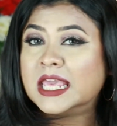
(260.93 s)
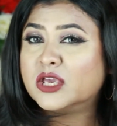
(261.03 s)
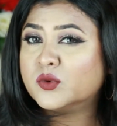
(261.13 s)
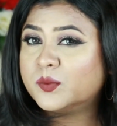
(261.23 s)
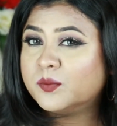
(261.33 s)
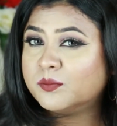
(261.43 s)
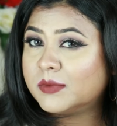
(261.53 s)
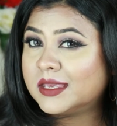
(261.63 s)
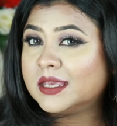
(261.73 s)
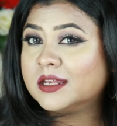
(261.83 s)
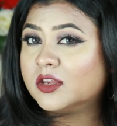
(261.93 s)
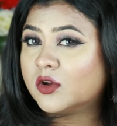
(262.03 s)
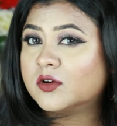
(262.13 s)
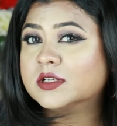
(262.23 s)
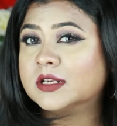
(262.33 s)
you may
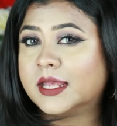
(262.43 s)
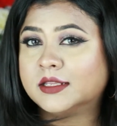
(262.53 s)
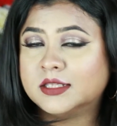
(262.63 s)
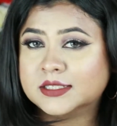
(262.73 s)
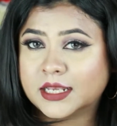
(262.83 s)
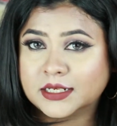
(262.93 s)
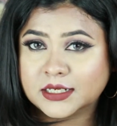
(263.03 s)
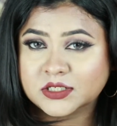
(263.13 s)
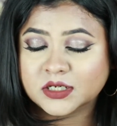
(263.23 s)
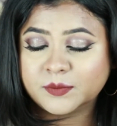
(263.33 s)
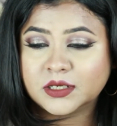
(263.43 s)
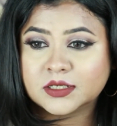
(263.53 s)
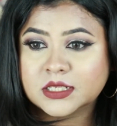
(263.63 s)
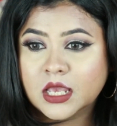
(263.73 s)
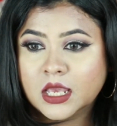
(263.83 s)
not like this highlighter, because